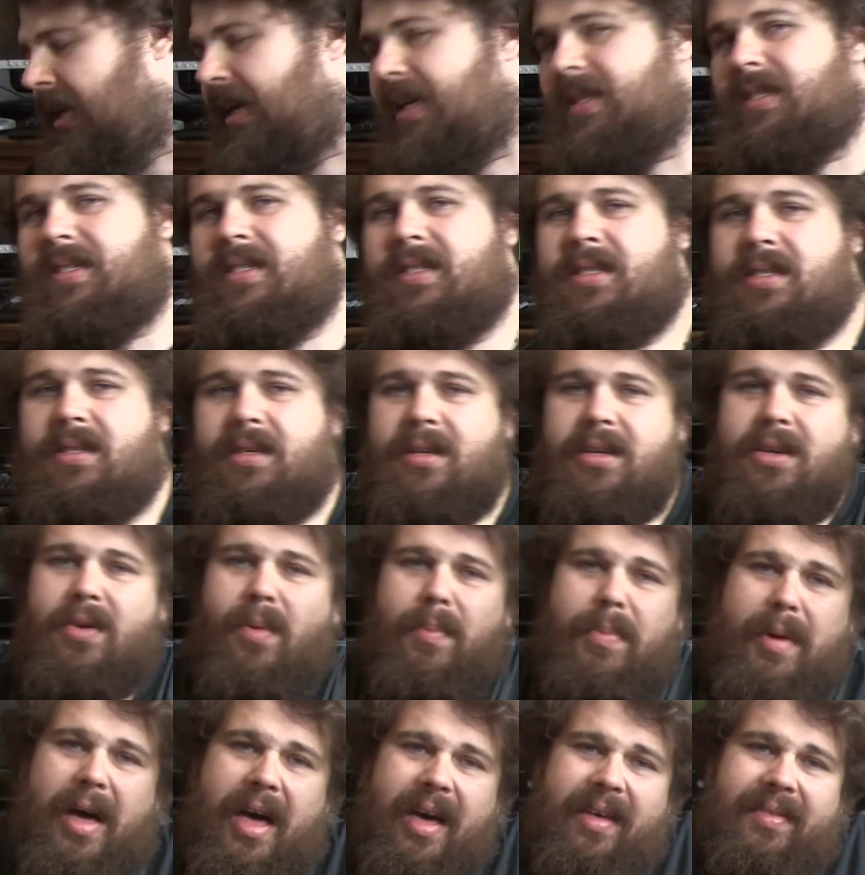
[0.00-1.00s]
it's your
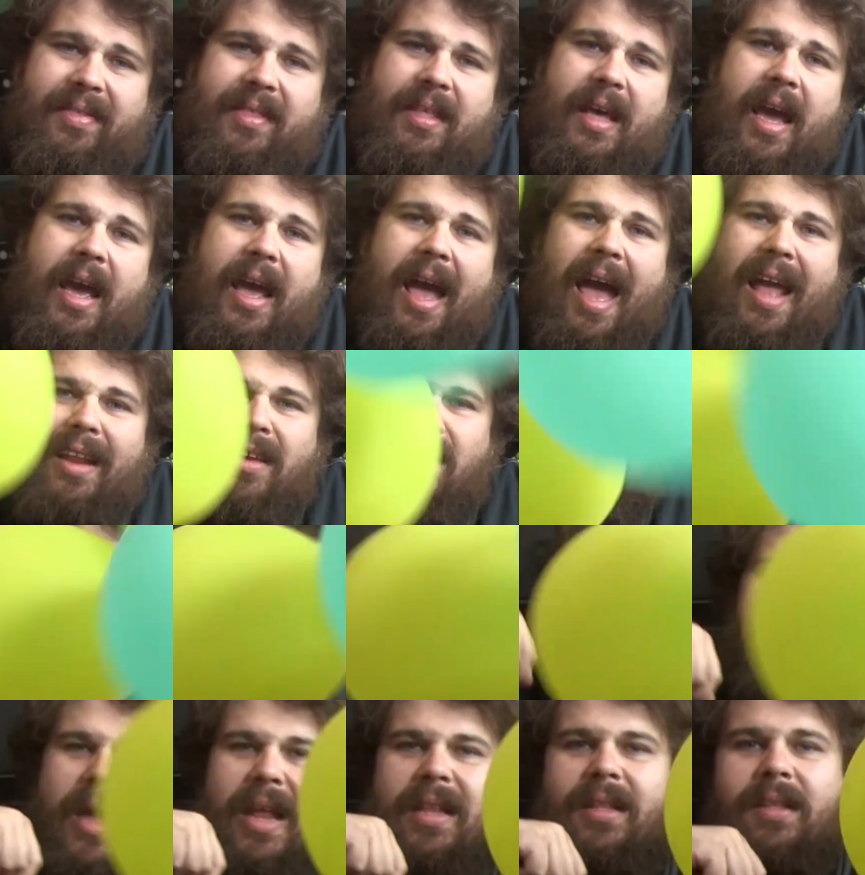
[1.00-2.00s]
birthday. And you
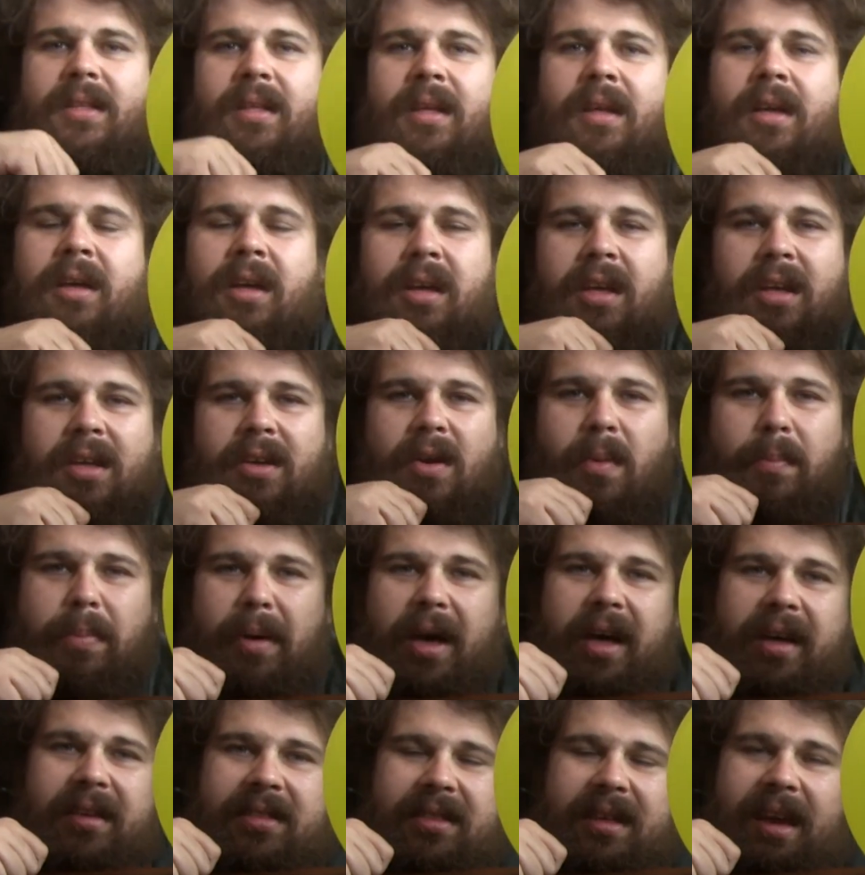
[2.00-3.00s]
spent your
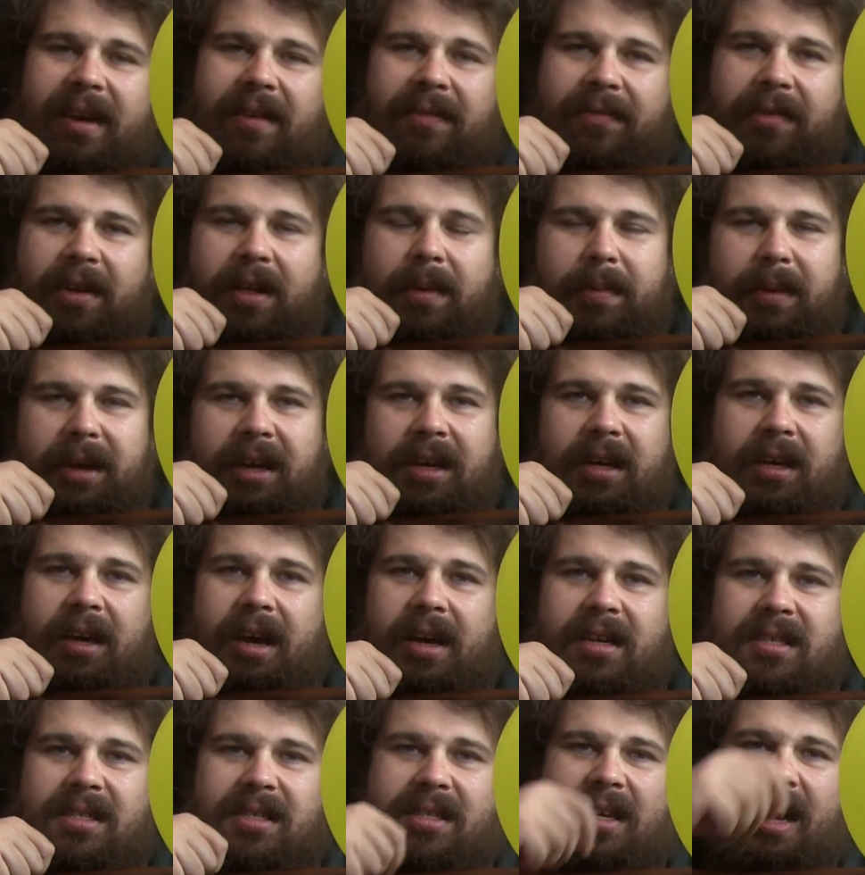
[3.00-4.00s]
birthday filming
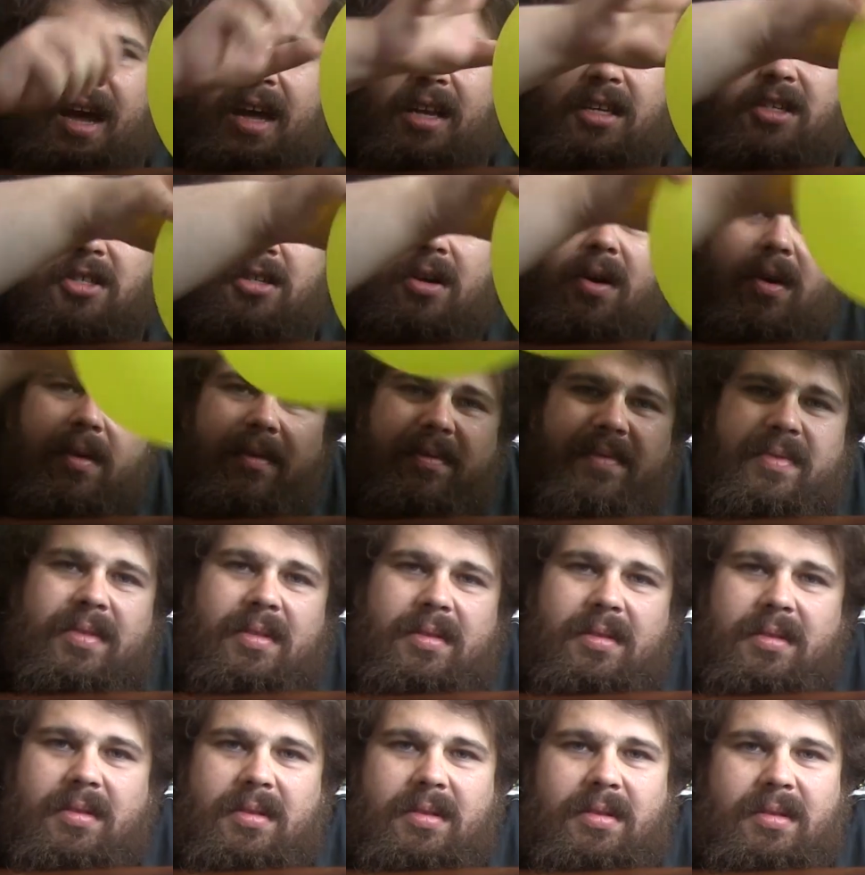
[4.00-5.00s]
a sketch of
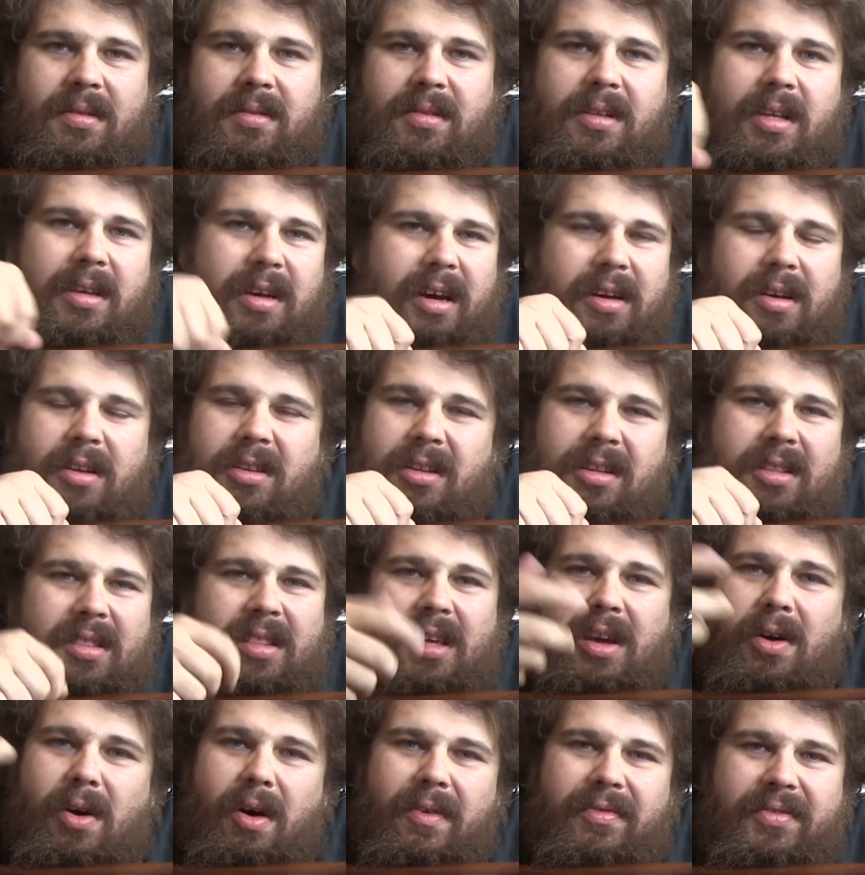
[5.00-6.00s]

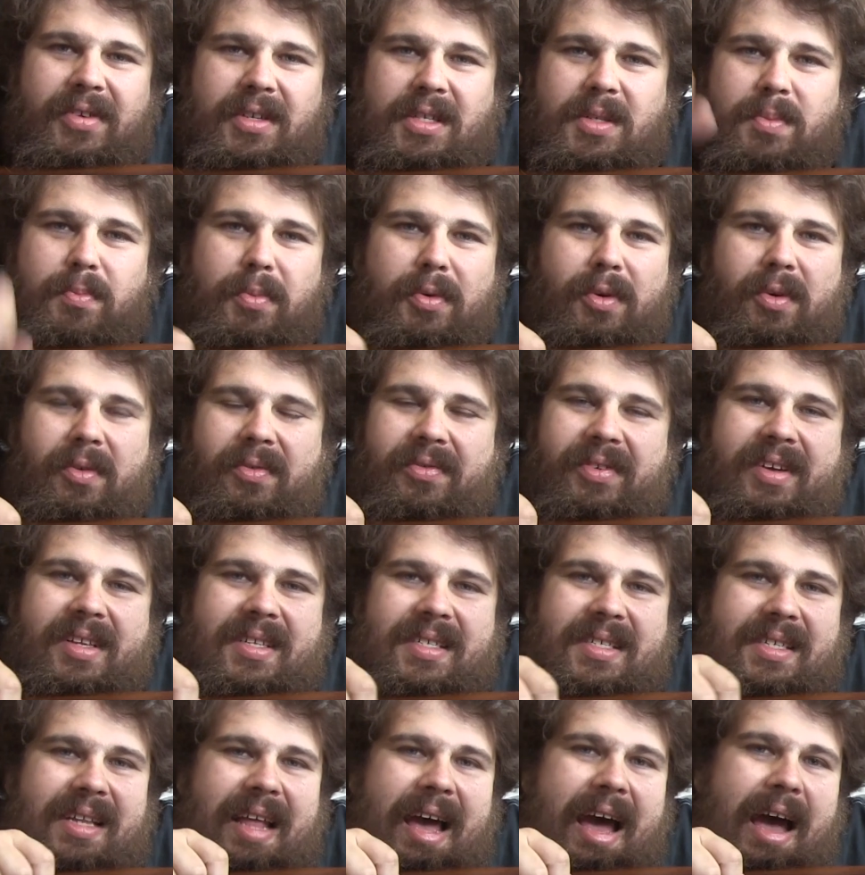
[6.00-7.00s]
the Office booth in
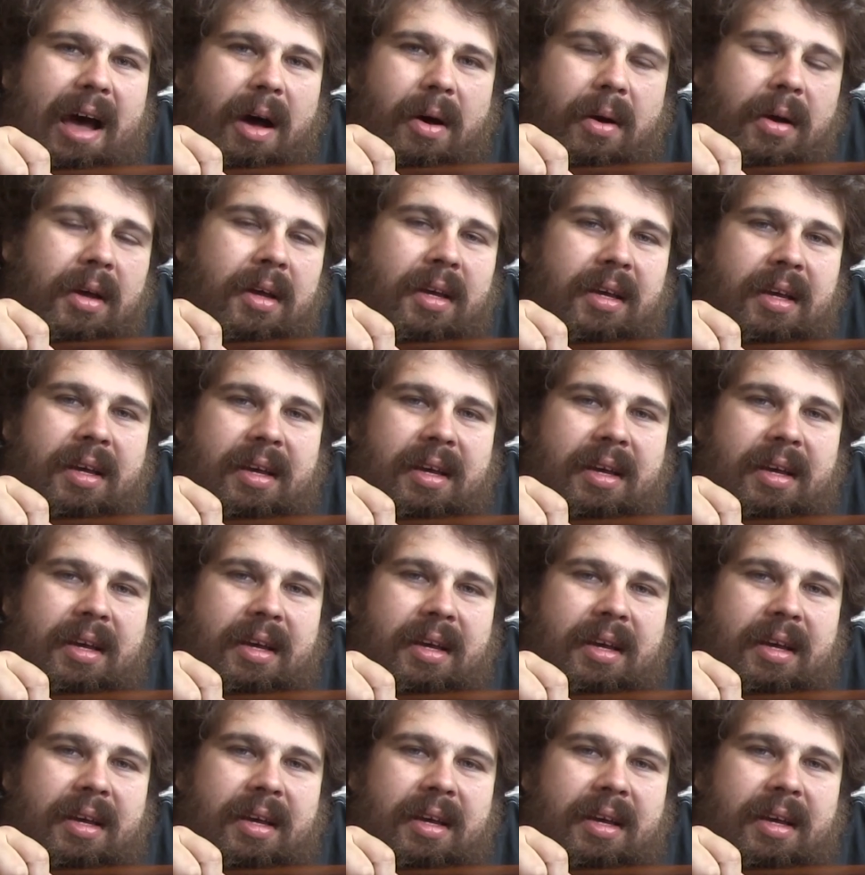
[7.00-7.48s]
Slough.